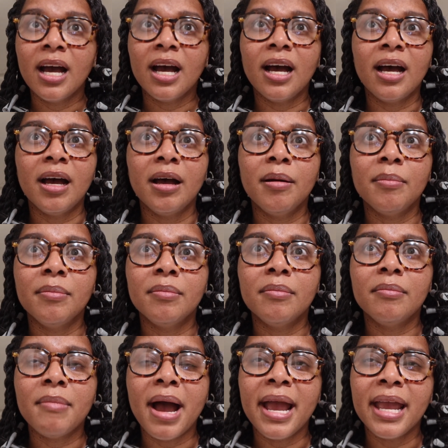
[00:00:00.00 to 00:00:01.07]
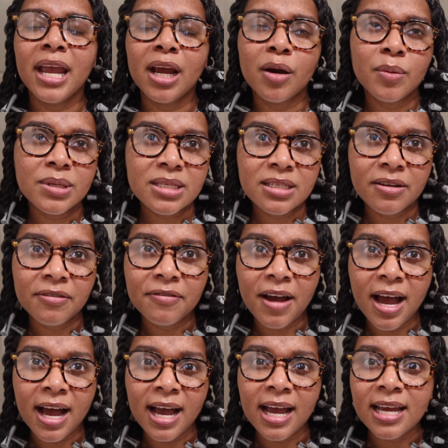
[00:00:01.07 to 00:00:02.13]
My hair was
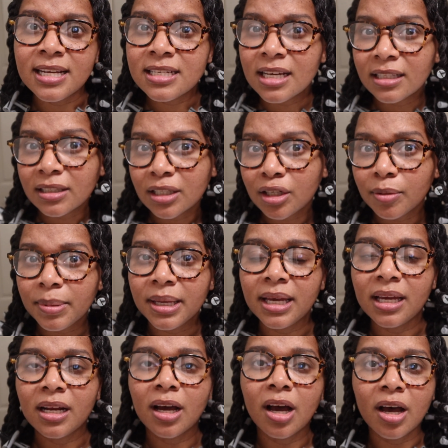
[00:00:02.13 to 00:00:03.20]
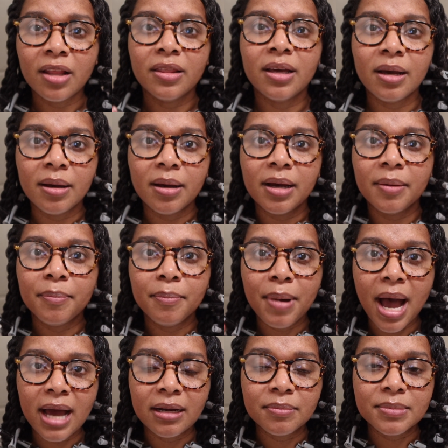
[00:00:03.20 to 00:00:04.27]
defined a little bit on the
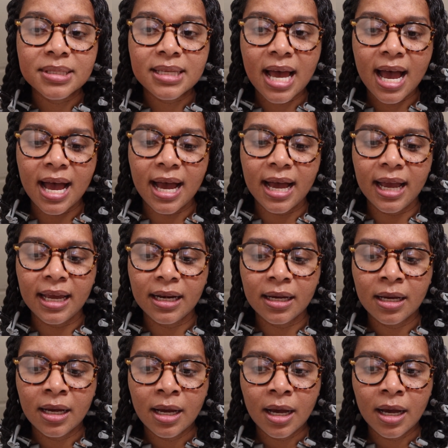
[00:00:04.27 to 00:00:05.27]
bottom side,